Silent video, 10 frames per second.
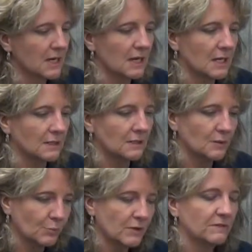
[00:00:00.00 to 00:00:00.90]
and
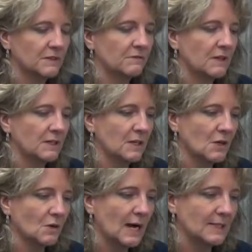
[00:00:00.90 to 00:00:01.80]
the previous
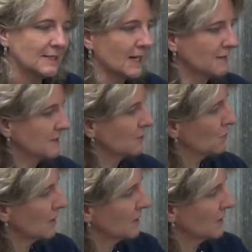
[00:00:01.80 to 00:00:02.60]
video I tested one